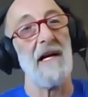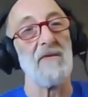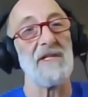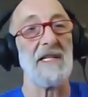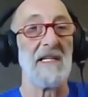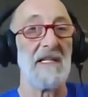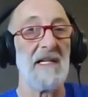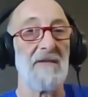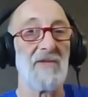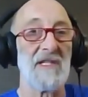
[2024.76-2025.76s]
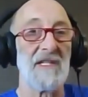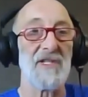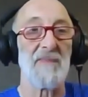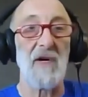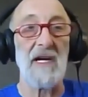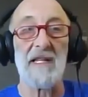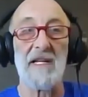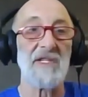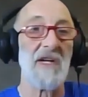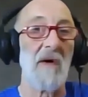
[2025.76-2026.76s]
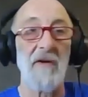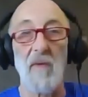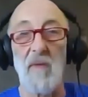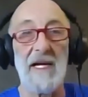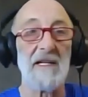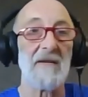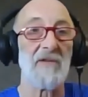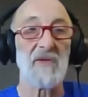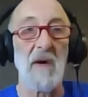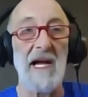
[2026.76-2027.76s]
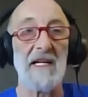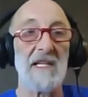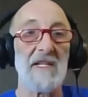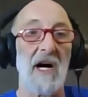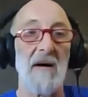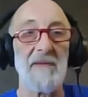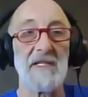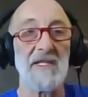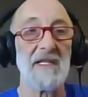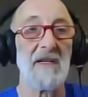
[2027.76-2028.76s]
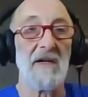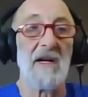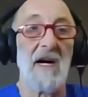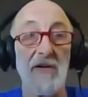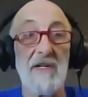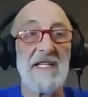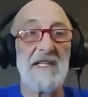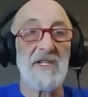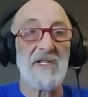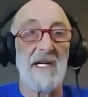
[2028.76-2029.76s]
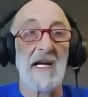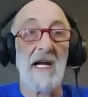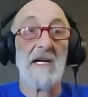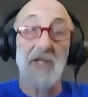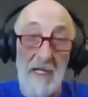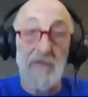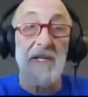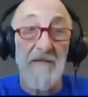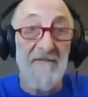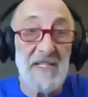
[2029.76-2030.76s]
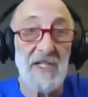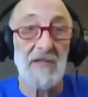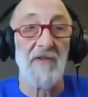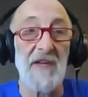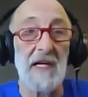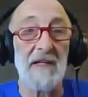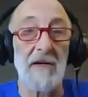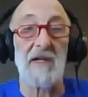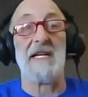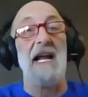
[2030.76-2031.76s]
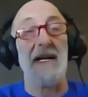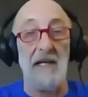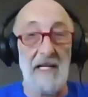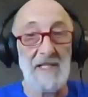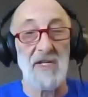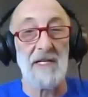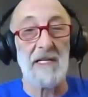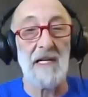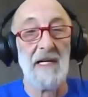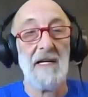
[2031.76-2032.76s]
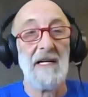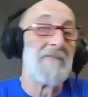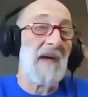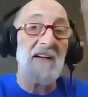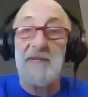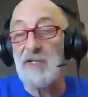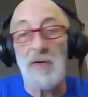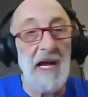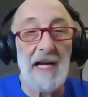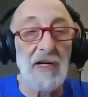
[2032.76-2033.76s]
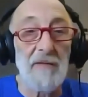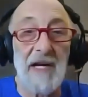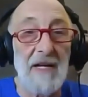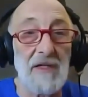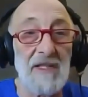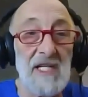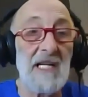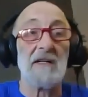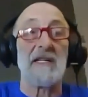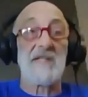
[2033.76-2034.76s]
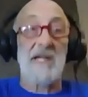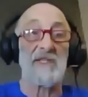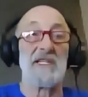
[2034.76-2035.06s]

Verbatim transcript: it was in the spring, and there was no other wind. They were swaying in the top underneath this thing. So there was a physical thing there, and it had lights on it. It may have been triangular, but I couldn't tell because I was